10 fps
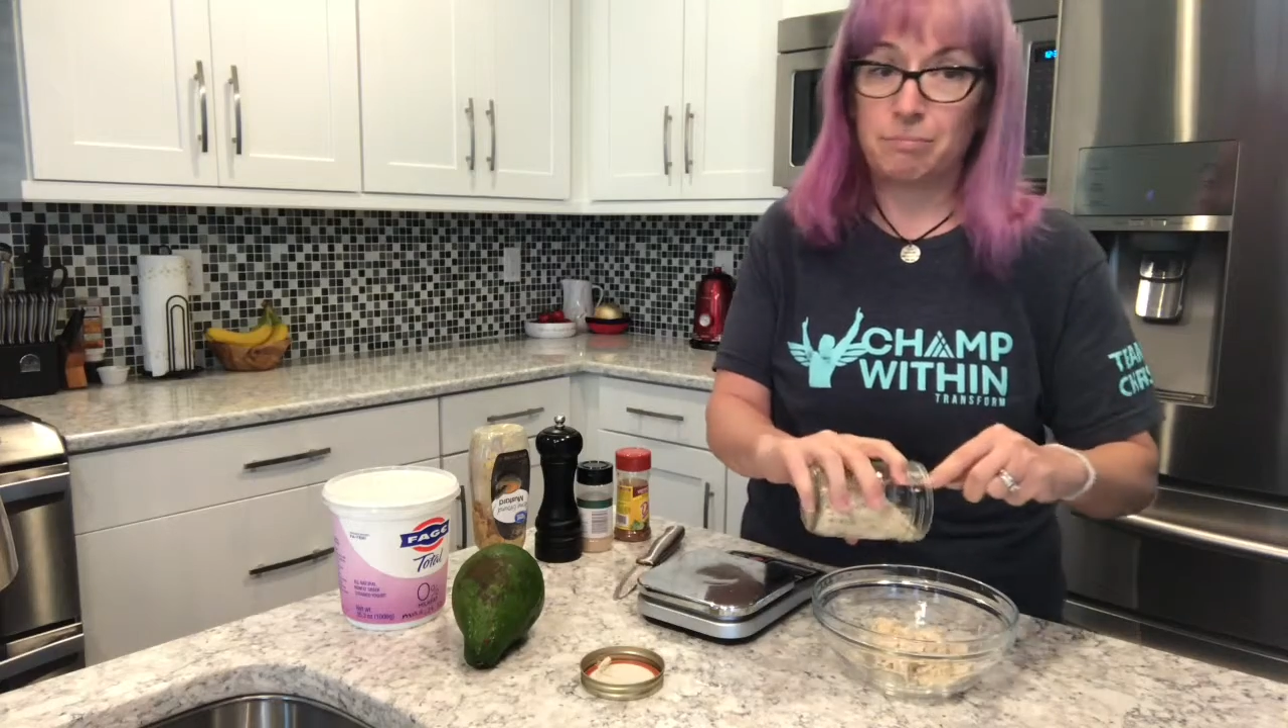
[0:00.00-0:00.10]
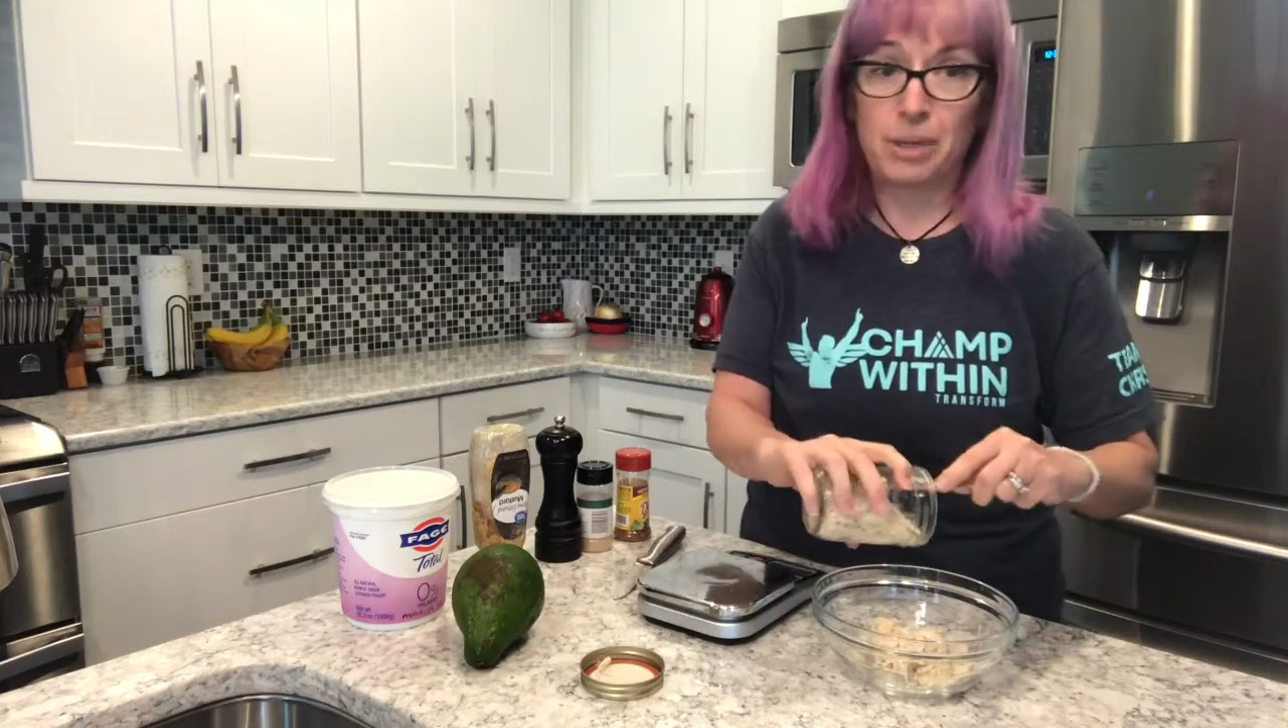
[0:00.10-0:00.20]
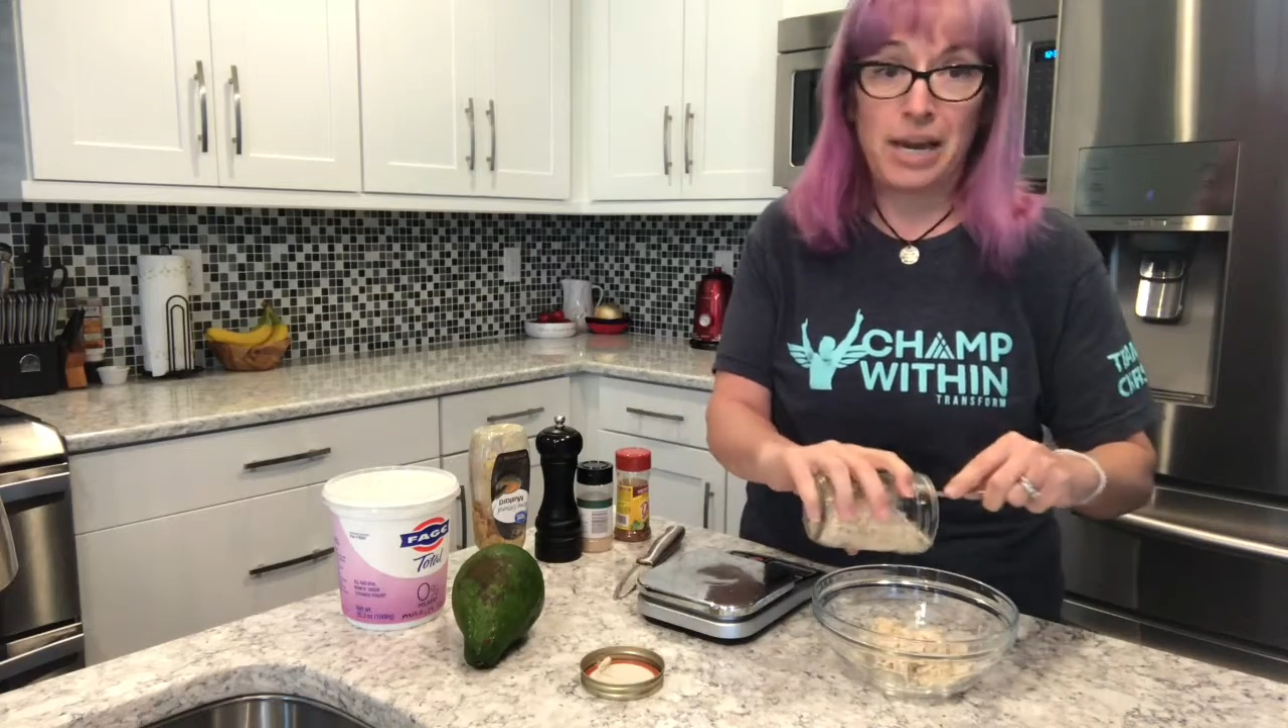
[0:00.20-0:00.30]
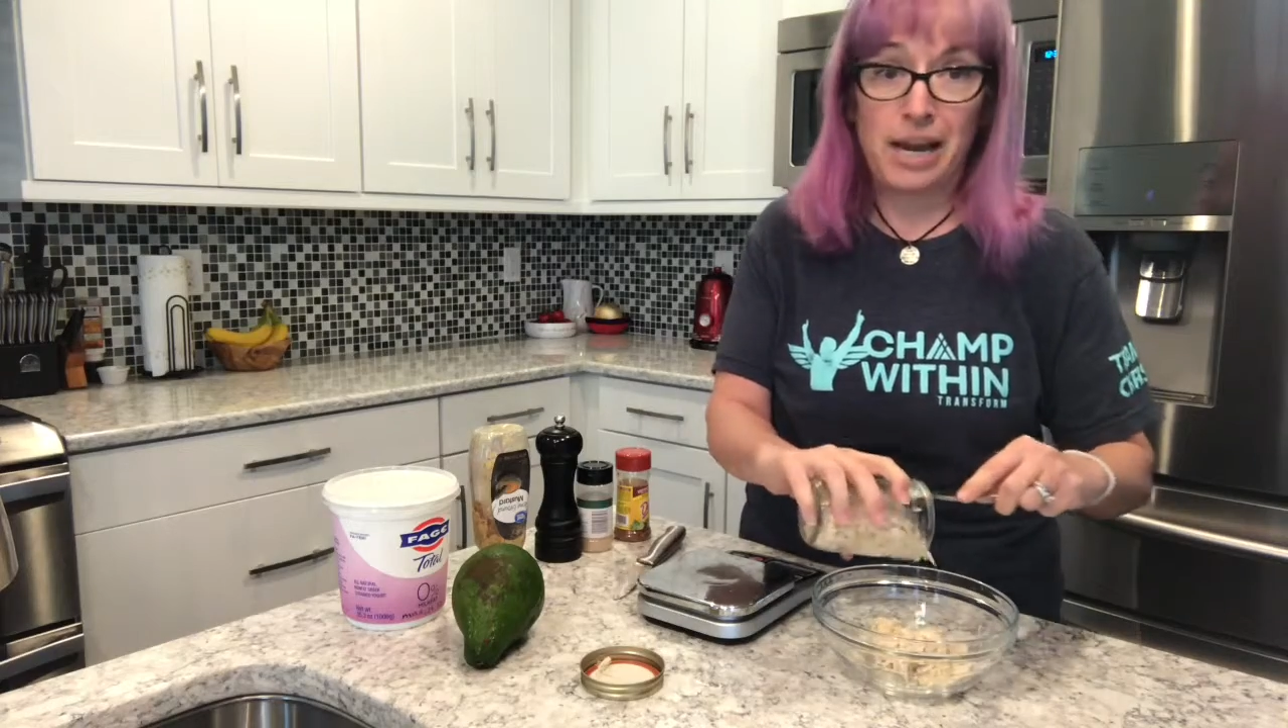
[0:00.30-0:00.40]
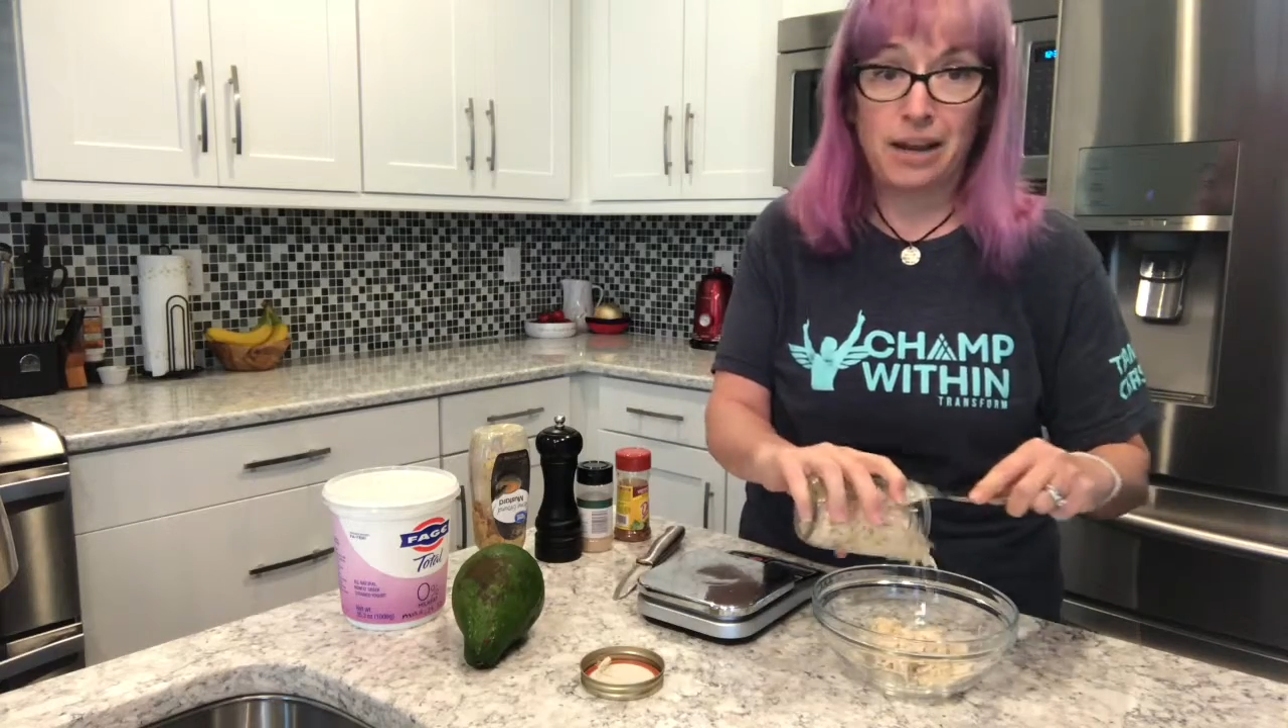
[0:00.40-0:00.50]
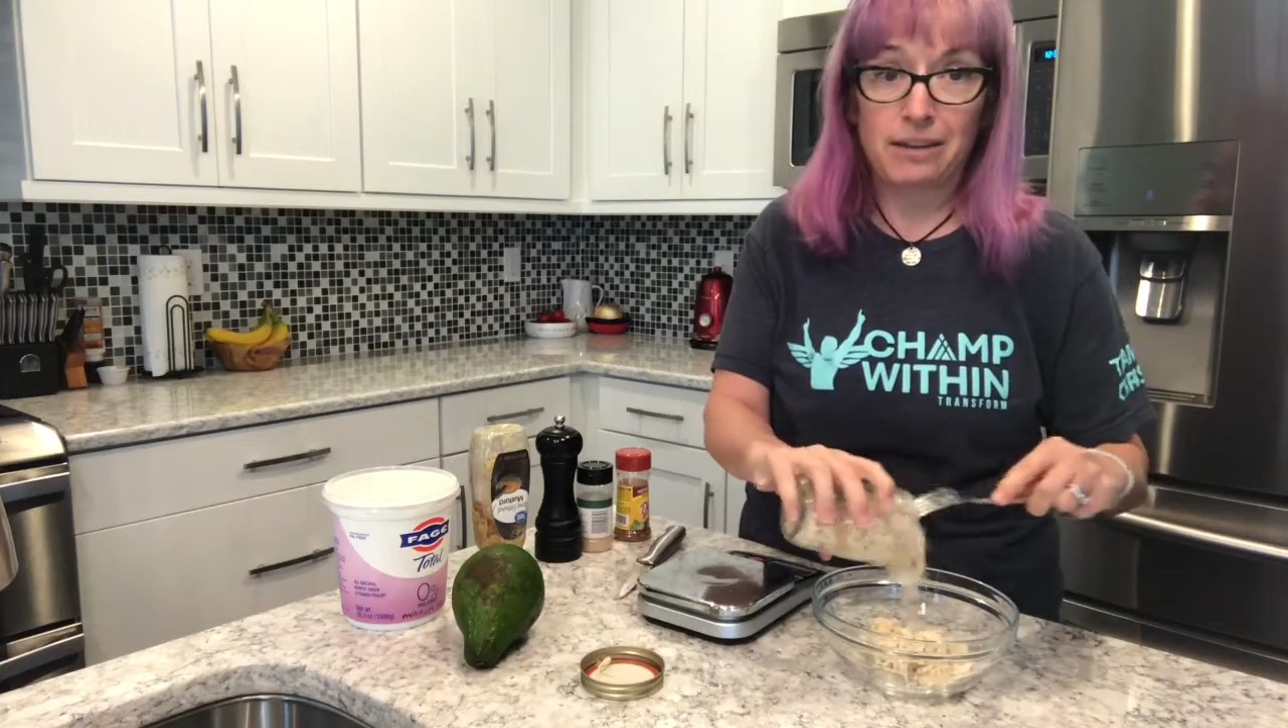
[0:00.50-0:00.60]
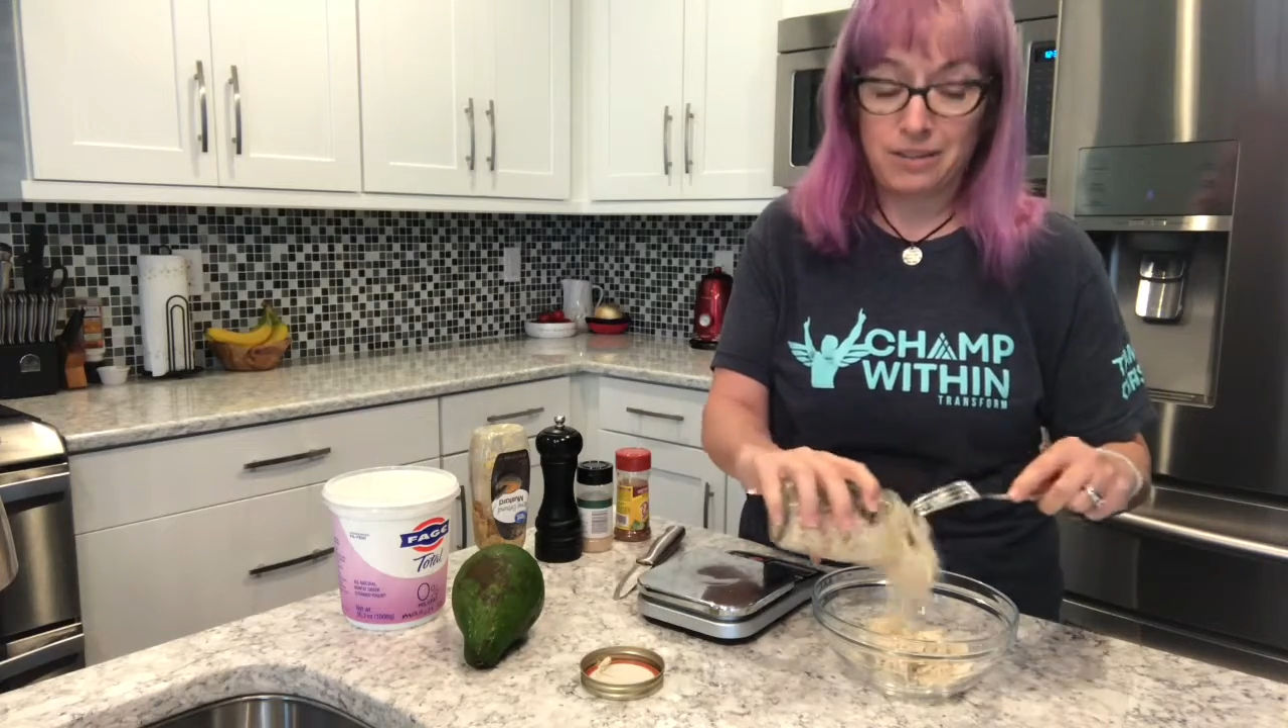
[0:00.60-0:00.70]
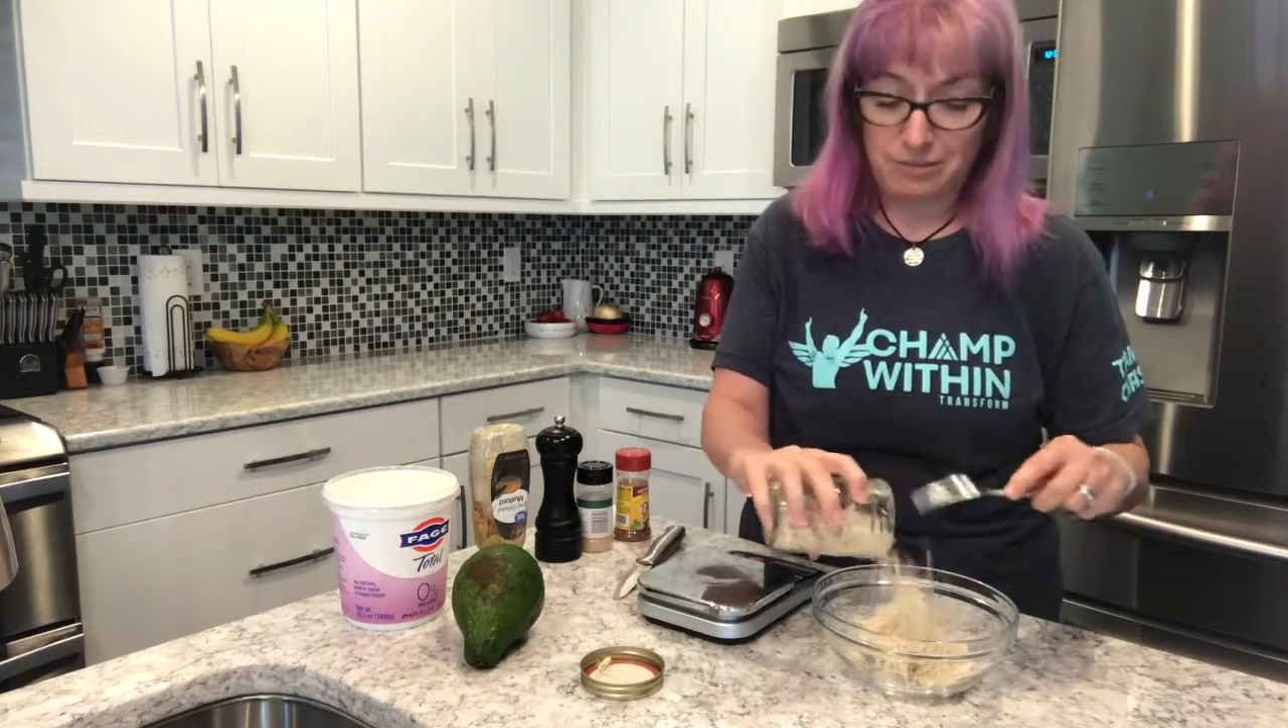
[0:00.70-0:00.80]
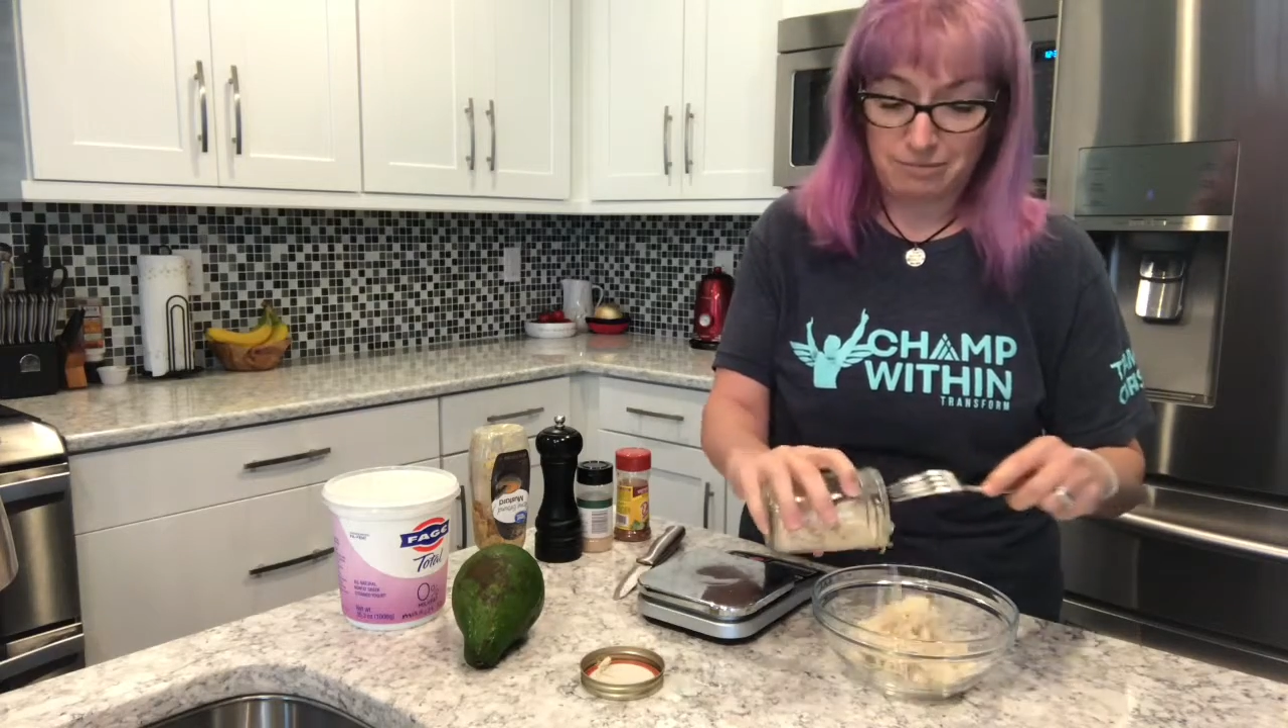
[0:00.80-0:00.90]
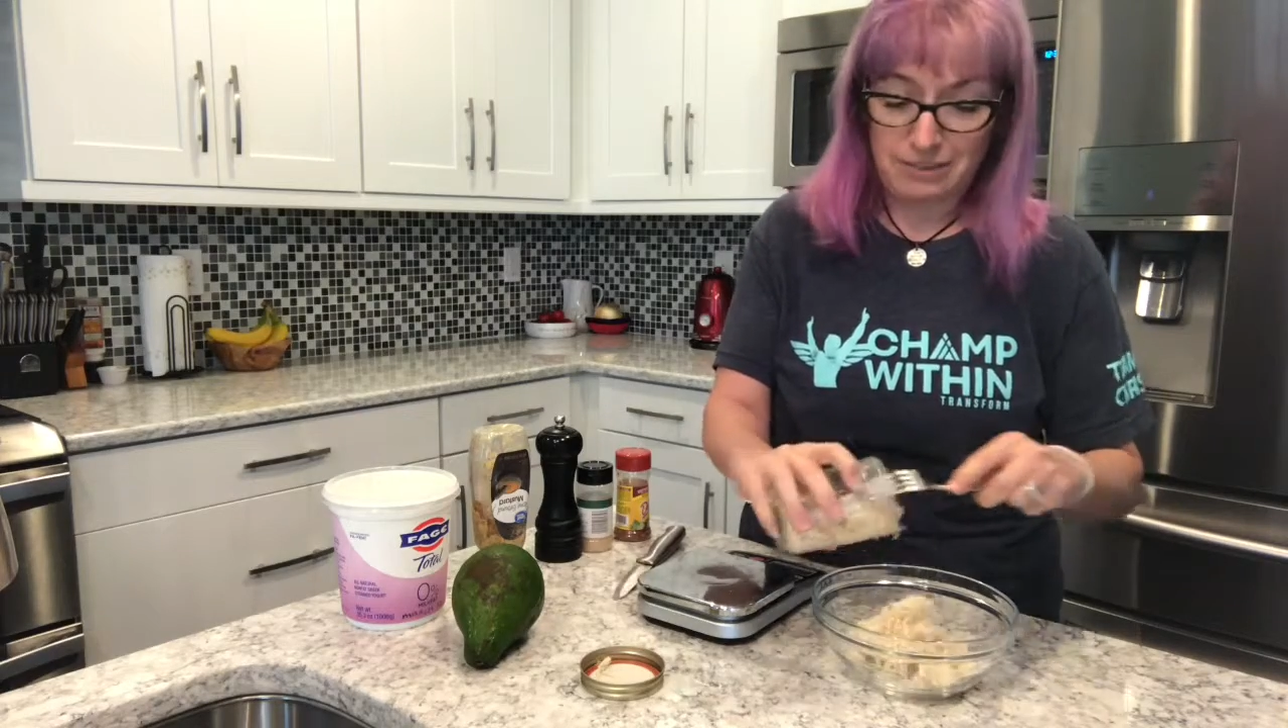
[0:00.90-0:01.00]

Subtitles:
bland,